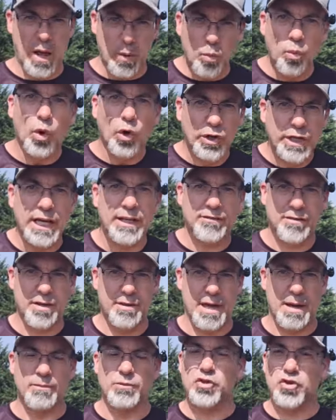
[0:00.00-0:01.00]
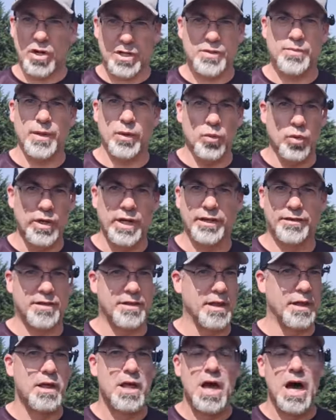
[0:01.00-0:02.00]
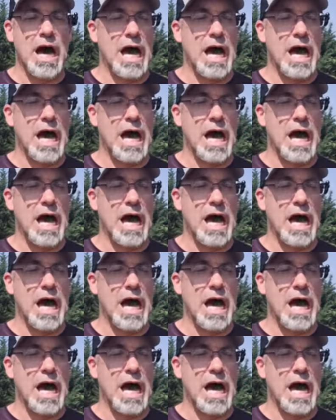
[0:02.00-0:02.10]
And we'll get to them. Trust me, we'll get to them.